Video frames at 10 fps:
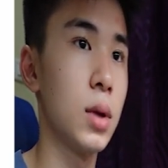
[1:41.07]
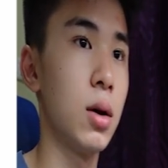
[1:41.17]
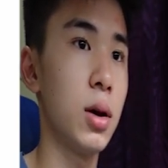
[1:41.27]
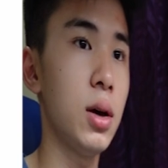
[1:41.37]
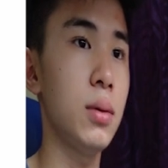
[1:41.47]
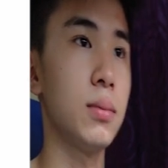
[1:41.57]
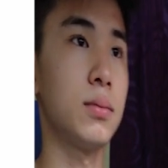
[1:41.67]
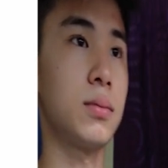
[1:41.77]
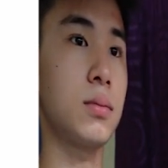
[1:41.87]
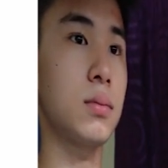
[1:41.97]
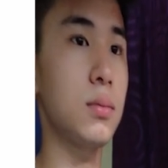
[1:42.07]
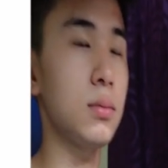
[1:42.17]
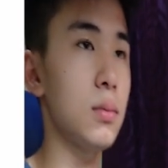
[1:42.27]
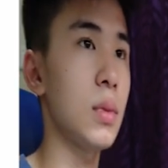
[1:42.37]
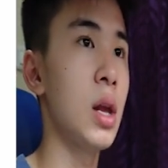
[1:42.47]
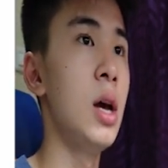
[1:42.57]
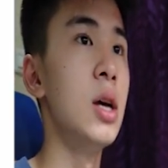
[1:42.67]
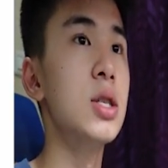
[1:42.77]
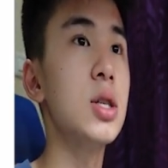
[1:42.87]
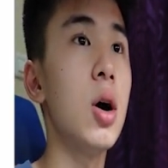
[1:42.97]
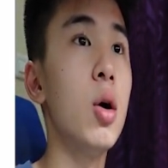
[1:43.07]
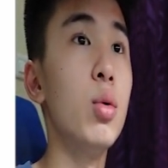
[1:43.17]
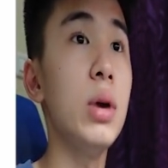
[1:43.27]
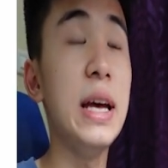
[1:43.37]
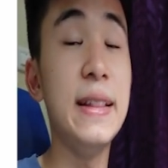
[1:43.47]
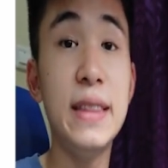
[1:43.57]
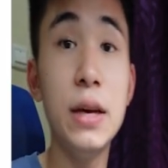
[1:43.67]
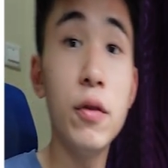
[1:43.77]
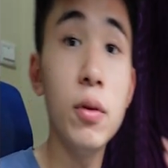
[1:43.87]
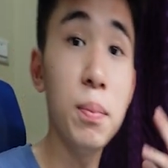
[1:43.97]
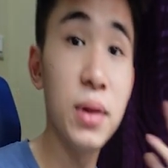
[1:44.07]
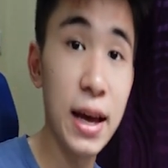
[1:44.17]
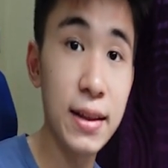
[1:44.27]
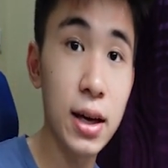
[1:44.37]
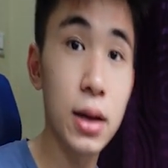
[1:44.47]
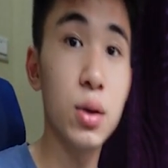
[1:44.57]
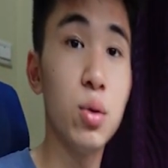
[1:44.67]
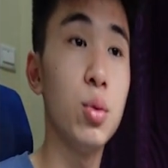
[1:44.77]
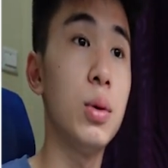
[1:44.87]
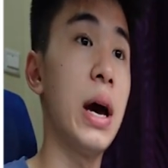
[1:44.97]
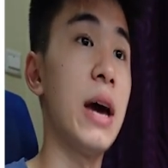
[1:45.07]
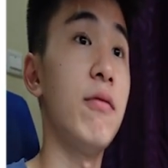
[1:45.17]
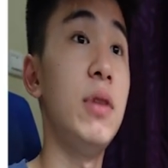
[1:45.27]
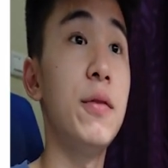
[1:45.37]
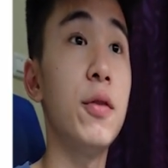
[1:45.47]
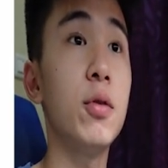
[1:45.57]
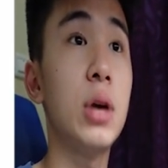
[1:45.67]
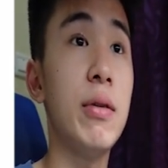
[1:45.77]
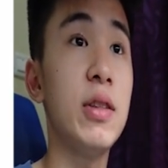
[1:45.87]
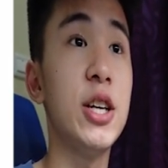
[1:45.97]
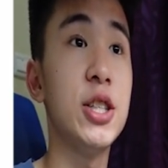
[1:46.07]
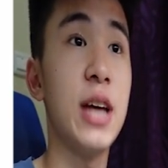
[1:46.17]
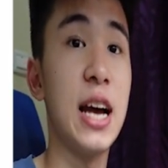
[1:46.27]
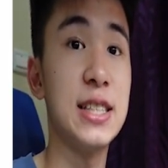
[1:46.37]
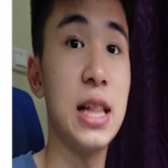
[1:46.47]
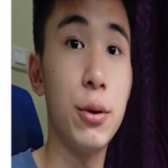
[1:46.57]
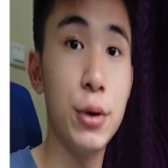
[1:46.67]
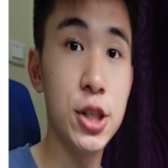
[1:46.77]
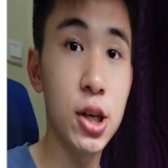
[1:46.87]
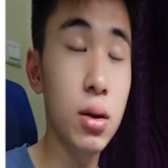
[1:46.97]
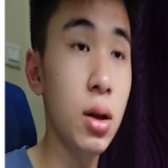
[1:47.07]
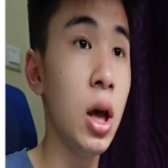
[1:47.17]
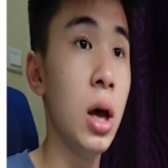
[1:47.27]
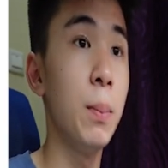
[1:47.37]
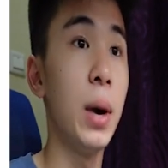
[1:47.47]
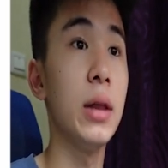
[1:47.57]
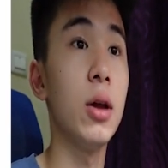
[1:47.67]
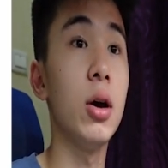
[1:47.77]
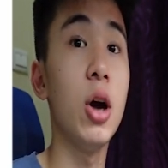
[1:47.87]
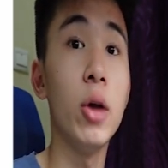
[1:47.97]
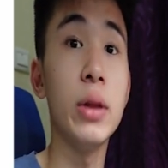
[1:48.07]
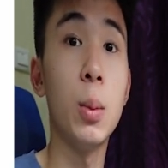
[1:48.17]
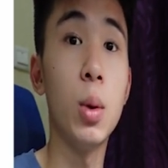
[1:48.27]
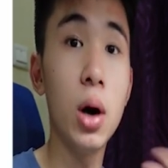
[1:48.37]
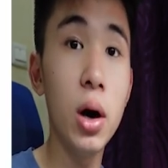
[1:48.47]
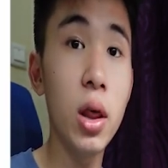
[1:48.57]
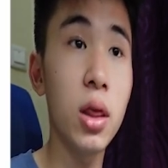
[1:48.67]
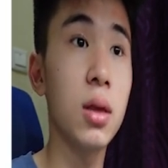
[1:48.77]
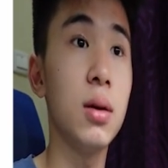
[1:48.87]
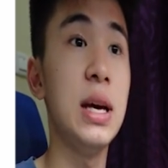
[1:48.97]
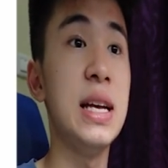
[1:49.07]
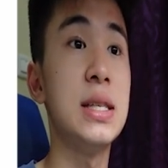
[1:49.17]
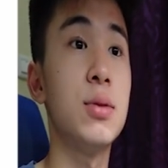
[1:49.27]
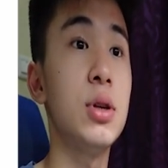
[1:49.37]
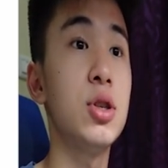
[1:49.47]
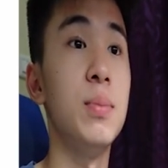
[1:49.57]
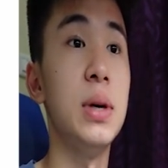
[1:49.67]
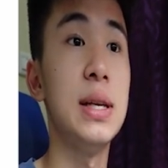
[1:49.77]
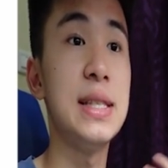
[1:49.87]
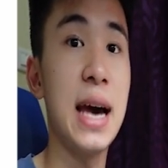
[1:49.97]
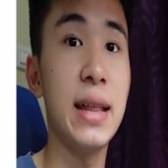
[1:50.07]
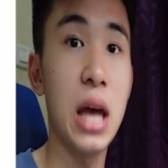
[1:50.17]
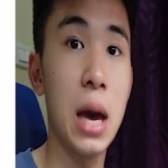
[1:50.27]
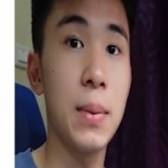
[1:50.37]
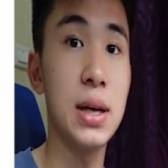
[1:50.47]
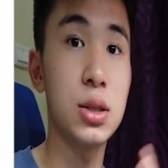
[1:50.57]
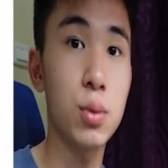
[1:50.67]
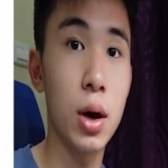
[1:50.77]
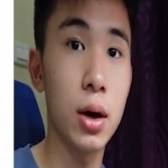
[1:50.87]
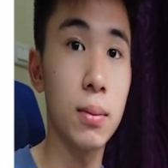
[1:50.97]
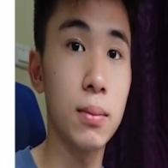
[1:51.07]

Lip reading: Okay, so in different planet you will have different gravitational acceleration, but on our Earth it is going to be 10 ms square.